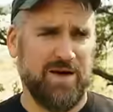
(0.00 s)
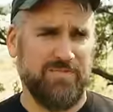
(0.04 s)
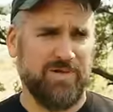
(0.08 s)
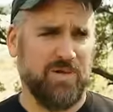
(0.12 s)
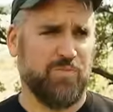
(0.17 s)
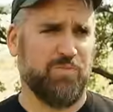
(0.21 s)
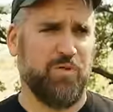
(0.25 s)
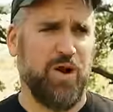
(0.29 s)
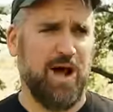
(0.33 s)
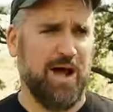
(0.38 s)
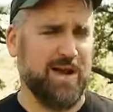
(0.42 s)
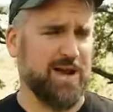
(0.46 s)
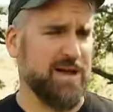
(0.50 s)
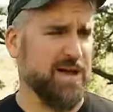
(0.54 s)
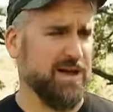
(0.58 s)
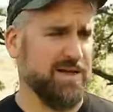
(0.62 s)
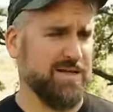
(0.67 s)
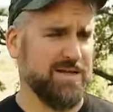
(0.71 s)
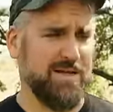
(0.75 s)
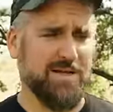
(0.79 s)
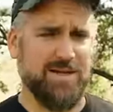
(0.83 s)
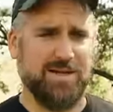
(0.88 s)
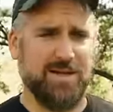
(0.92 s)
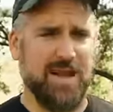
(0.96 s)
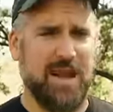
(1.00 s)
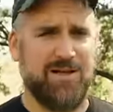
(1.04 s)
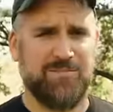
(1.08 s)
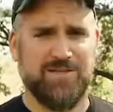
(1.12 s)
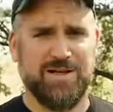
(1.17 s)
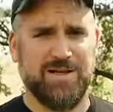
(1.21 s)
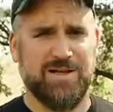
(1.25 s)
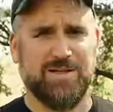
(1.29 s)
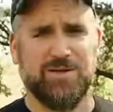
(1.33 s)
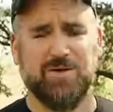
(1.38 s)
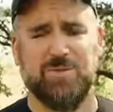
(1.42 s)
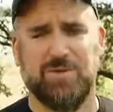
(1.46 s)
for every product and
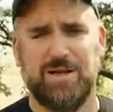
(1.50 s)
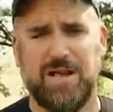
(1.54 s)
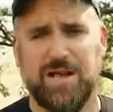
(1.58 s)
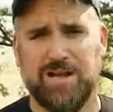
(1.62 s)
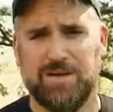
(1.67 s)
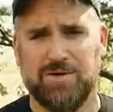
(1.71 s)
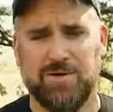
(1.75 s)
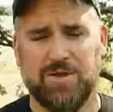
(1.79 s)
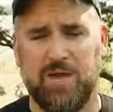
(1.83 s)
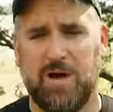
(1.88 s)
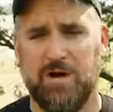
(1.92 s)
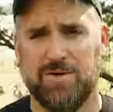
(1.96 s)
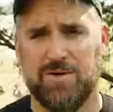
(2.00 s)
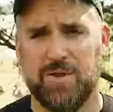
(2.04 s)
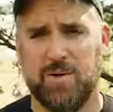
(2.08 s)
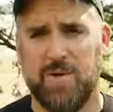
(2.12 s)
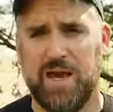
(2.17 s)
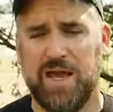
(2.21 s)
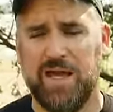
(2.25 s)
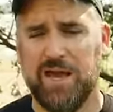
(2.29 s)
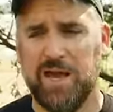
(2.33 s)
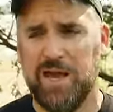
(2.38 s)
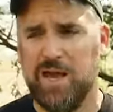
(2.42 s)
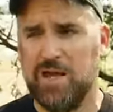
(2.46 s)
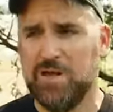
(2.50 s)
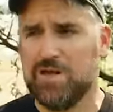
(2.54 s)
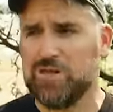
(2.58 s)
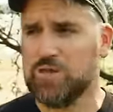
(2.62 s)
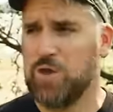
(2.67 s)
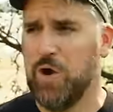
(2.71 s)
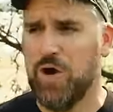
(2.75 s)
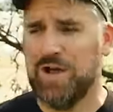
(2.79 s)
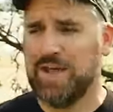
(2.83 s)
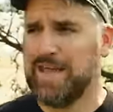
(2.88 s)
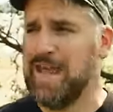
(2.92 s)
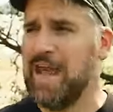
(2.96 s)
every illuminator along the way,
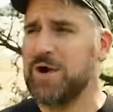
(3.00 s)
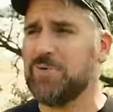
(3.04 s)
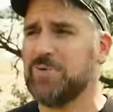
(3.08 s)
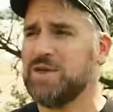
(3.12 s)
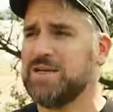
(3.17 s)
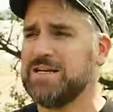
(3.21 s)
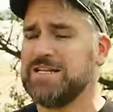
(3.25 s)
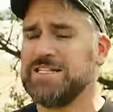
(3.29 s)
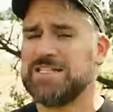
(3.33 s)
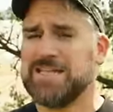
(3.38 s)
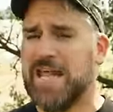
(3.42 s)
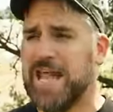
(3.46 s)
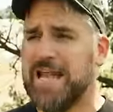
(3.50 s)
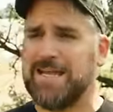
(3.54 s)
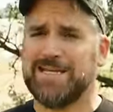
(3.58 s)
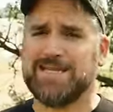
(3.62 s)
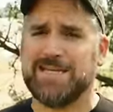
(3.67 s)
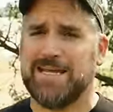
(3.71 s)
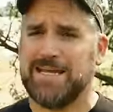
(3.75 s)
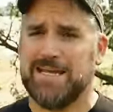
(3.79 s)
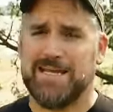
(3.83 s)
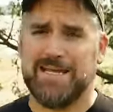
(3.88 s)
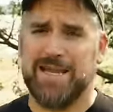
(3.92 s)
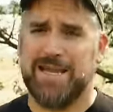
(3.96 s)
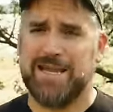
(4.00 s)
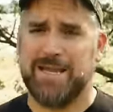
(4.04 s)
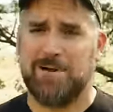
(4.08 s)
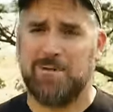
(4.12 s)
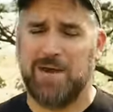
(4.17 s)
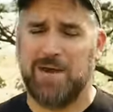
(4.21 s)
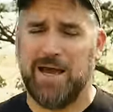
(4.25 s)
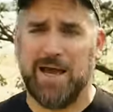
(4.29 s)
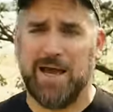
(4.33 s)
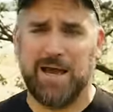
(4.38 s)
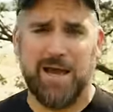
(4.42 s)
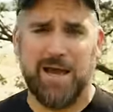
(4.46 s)
so I can't really taint it in any
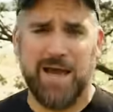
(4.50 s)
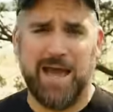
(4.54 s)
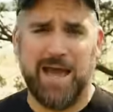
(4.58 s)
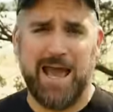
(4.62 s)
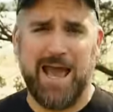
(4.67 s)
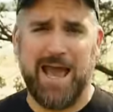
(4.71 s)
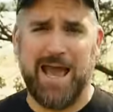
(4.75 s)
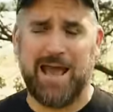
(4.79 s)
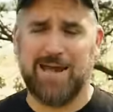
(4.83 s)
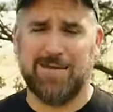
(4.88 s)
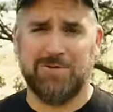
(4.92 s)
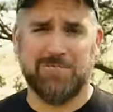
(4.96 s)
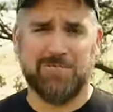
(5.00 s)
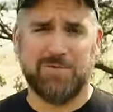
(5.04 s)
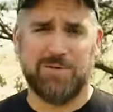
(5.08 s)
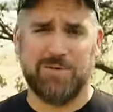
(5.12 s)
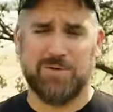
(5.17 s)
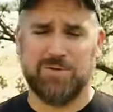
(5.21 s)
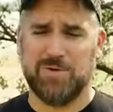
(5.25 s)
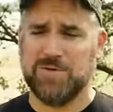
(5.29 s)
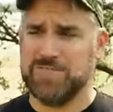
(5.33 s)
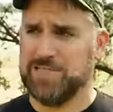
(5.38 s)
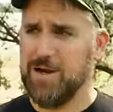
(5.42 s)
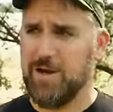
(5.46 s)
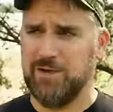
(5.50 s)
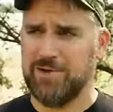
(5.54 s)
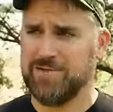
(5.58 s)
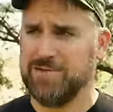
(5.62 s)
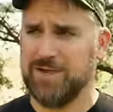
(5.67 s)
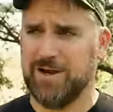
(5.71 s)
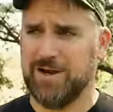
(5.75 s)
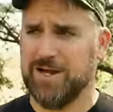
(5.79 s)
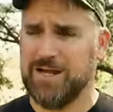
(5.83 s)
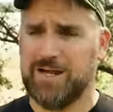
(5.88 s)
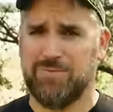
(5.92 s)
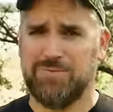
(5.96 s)
way, and the
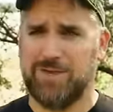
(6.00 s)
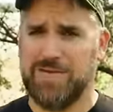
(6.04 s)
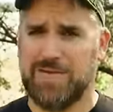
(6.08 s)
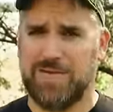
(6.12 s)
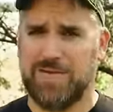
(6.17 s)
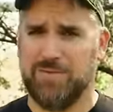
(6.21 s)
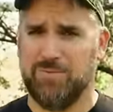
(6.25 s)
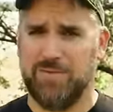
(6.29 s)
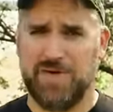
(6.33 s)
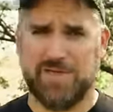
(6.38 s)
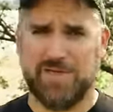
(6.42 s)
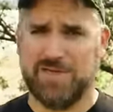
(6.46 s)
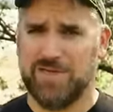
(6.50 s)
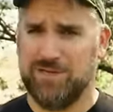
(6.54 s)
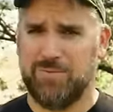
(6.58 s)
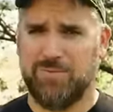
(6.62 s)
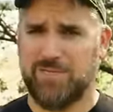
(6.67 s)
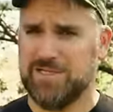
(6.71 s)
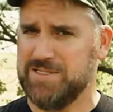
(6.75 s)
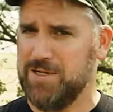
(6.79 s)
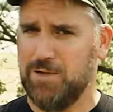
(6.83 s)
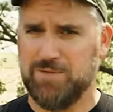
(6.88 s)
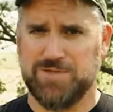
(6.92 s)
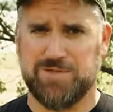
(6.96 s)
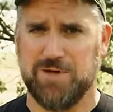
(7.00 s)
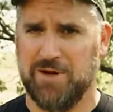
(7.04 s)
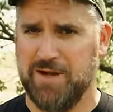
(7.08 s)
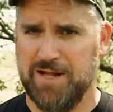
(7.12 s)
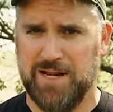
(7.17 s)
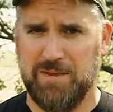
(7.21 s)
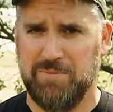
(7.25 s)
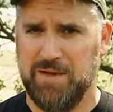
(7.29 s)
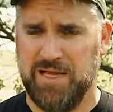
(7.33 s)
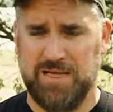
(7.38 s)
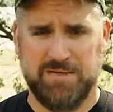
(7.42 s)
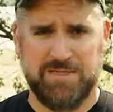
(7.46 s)
results are gonna be what the results are
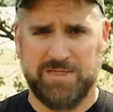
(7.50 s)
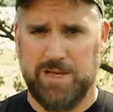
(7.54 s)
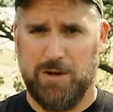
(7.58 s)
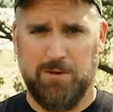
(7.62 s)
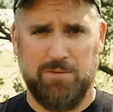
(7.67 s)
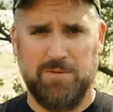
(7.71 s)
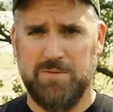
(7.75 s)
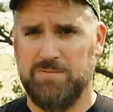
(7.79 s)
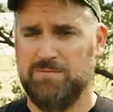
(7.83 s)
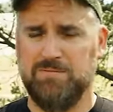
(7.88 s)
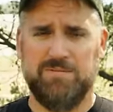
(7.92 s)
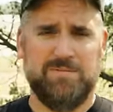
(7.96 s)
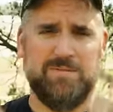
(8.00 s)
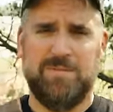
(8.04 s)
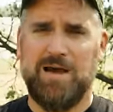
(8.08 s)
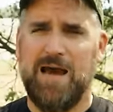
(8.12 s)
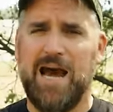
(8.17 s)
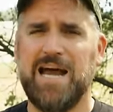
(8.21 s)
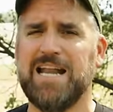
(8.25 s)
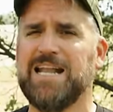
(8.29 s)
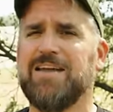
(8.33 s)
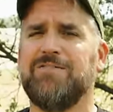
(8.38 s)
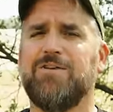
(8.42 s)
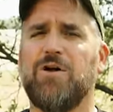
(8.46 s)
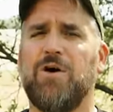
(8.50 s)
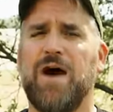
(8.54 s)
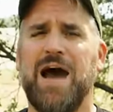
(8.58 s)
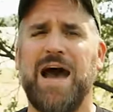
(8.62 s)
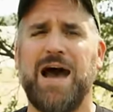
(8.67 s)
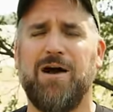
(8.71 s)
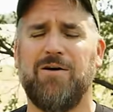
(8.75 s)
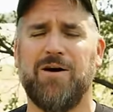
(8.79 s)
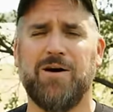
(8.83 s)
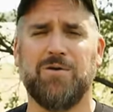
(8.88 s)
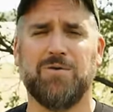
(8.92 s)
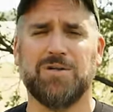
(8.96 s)
gonna be. So I don't even know
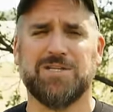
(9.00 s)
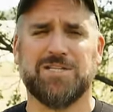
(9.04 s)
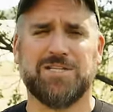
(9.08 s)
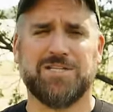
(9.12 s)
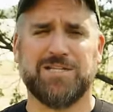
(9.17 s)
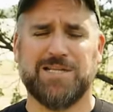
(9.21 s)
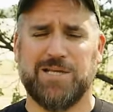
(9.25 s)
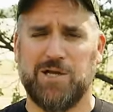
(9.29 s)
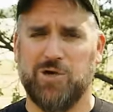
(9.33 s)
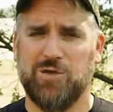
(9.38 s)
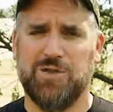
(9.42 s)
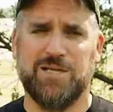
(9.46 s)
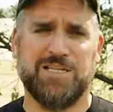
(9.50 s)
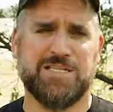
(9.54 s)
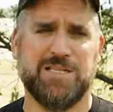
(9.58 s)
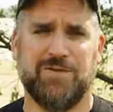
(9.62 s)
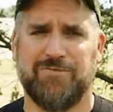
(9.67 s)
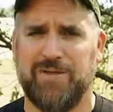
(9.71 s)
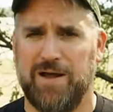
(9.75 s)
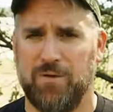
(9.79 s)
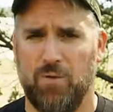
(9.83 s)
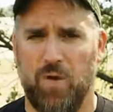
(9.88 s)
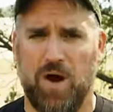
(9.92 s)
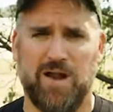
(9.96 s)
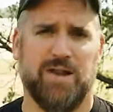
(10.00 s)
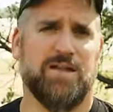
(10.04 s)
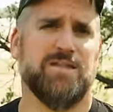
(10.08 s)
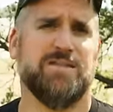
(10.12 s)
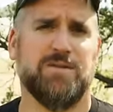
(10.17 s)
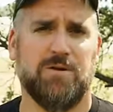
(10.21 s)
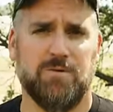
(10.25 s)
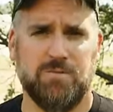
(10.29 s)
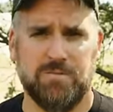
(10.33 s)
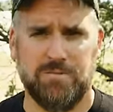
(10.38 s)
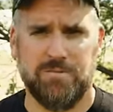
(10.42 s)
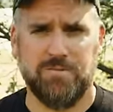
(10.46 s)
how I would skew this if I wanted
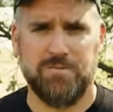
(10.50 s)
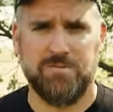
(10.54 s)
to.